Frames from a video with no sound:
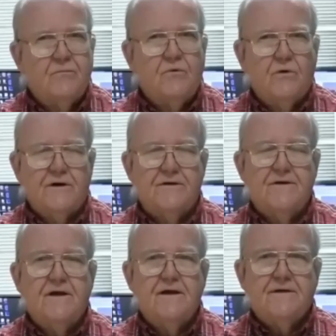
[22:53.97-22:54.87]
very
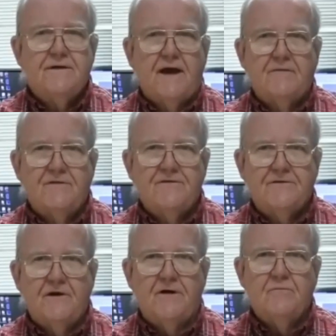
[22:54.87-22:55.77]
important to
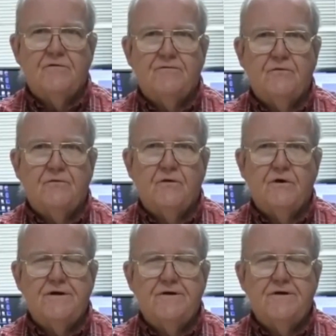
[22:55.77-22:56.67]
have this
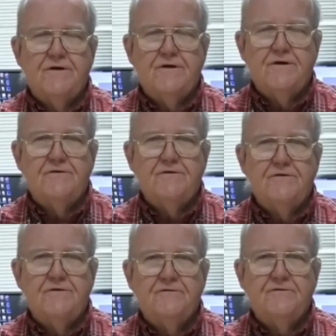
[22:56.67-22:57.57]
done
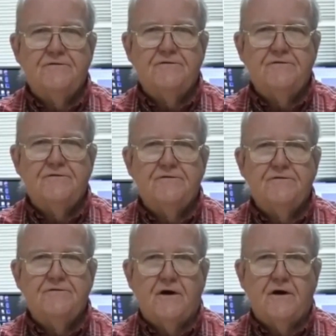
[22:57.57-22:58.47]
before
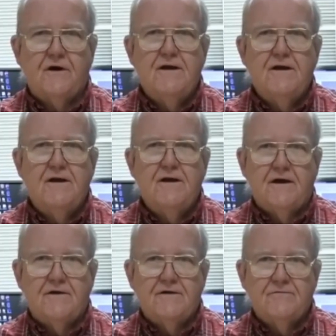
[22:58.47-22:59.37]
you start
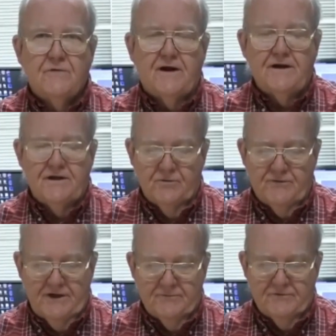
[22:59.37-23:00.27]

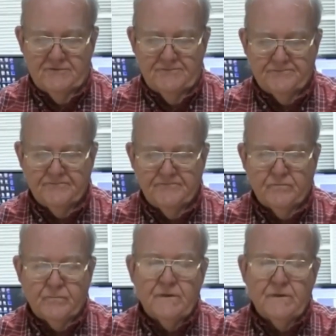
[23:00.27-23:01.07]
writing your paper.